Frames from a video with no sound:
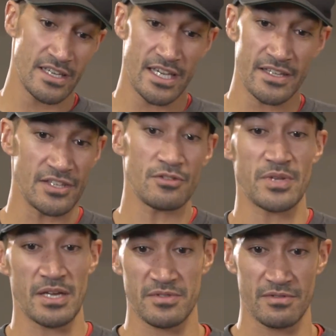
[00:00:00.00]
and then you'll
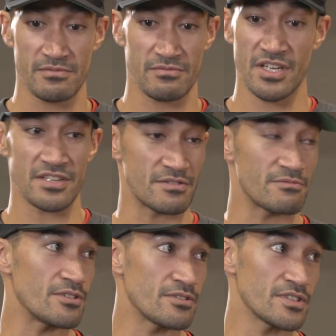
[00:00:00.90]
be able to change the
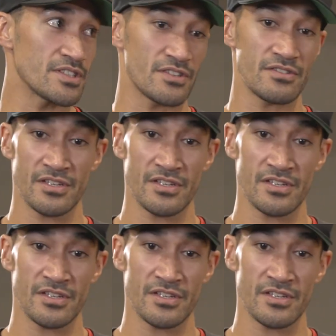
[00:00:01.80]
world, you know.